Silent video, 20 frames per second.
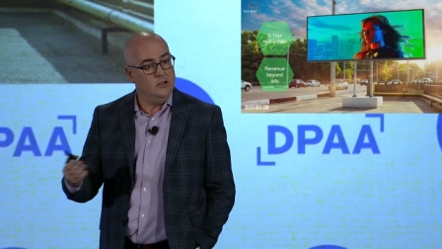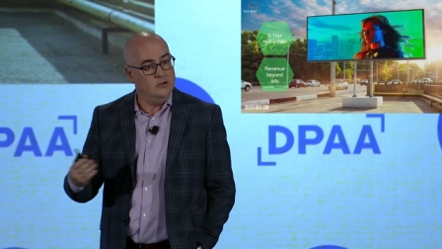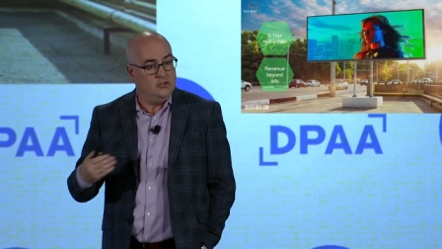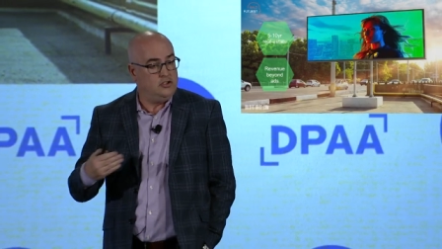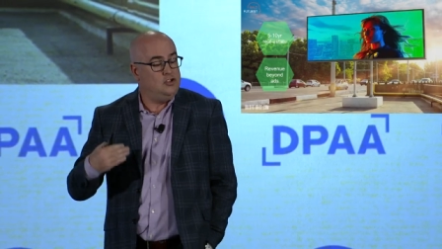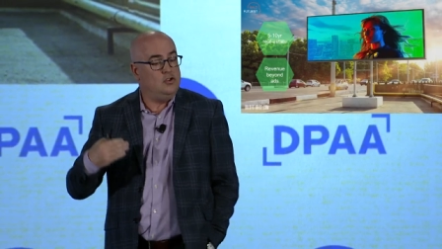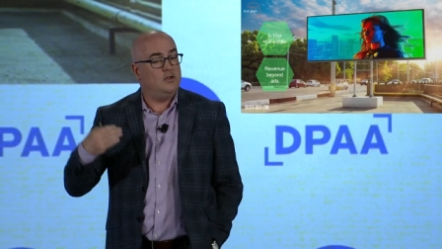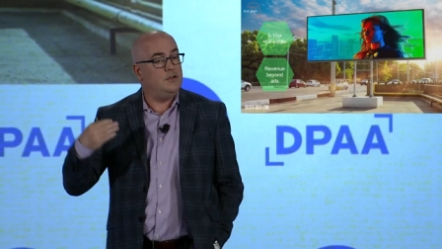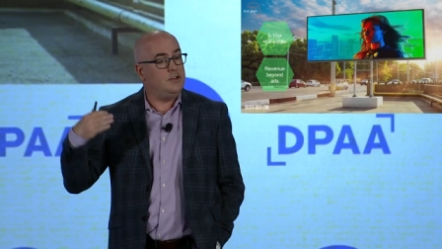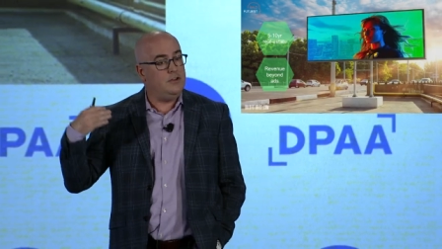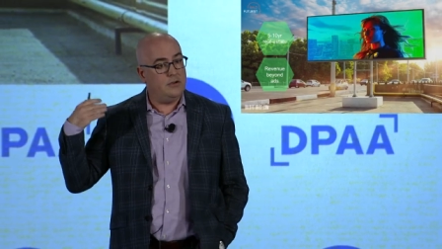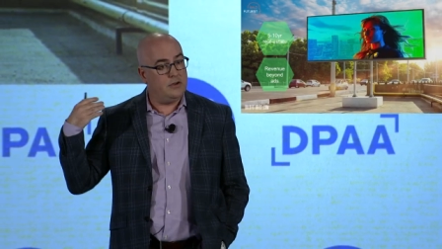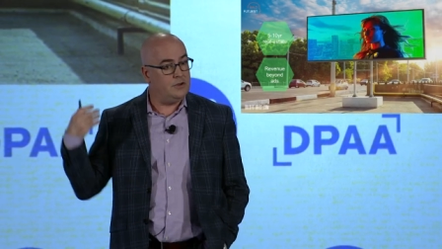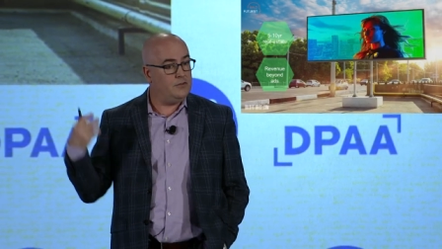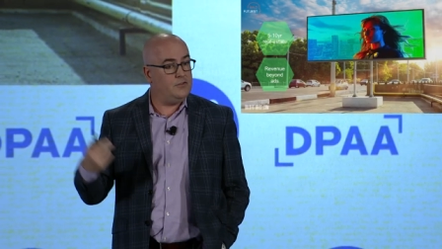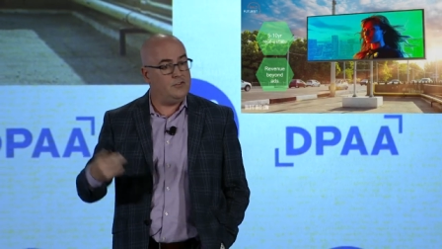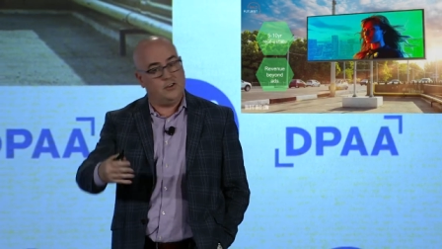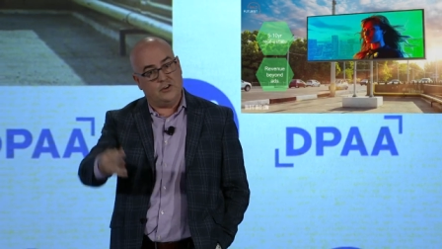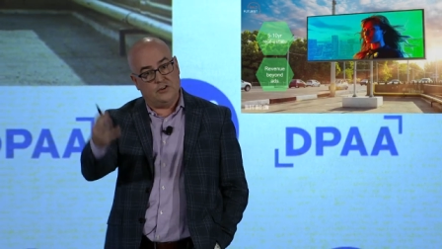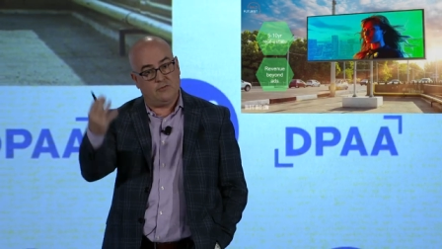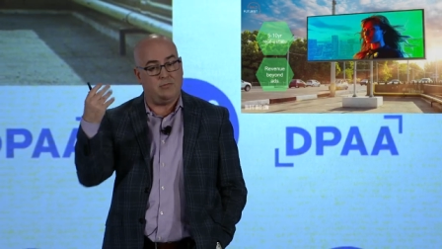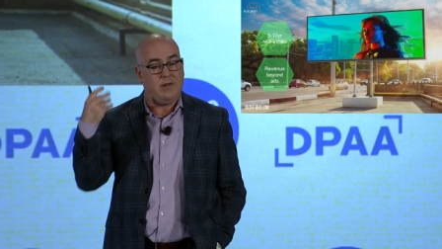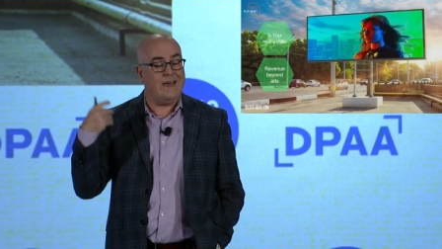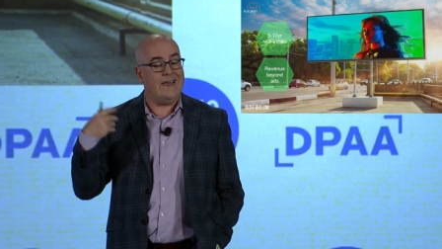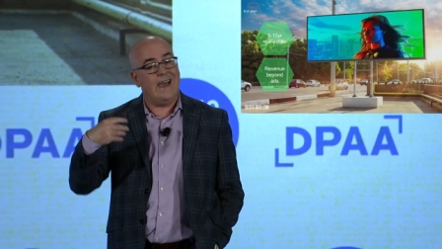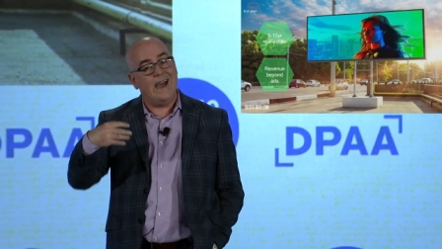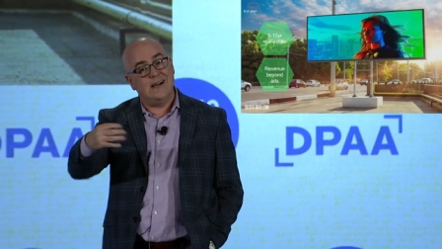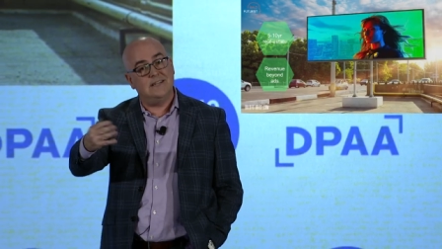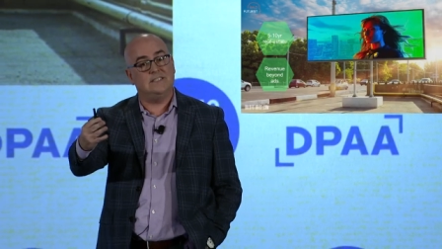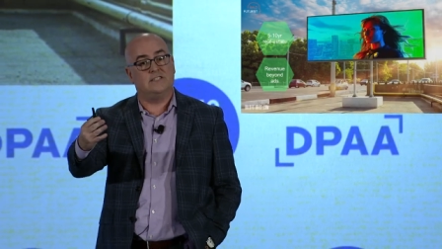Sure, you can display
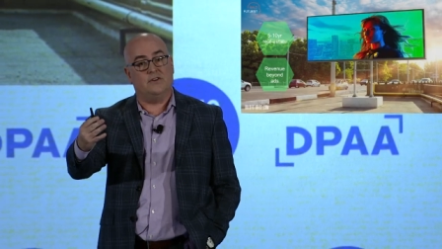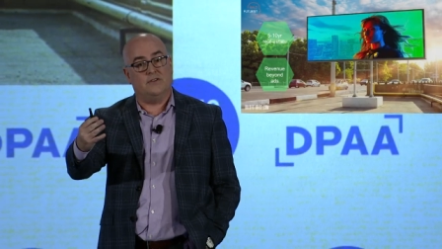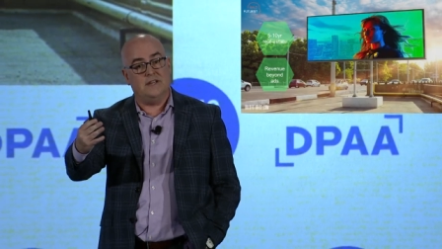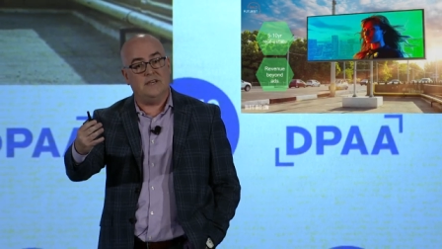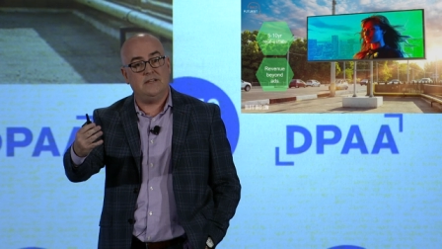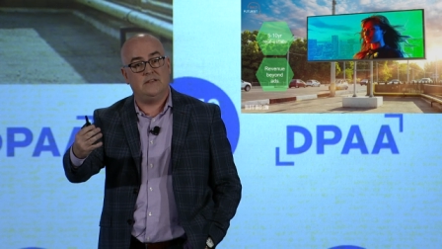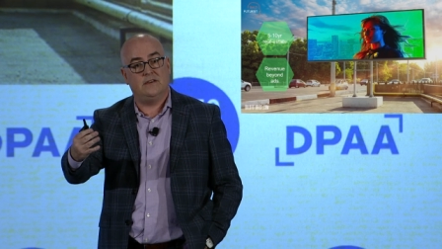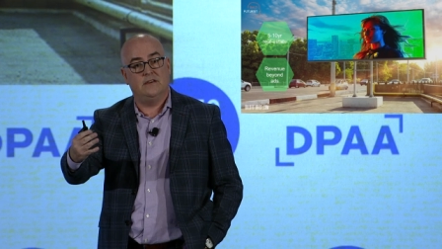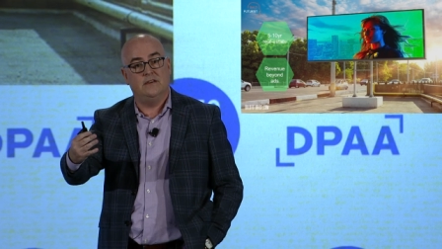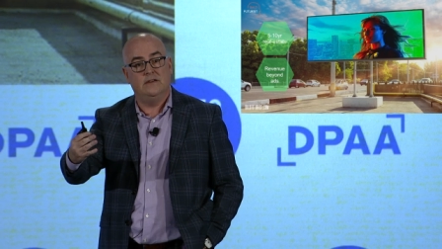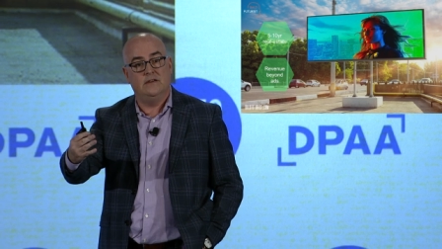ads on it,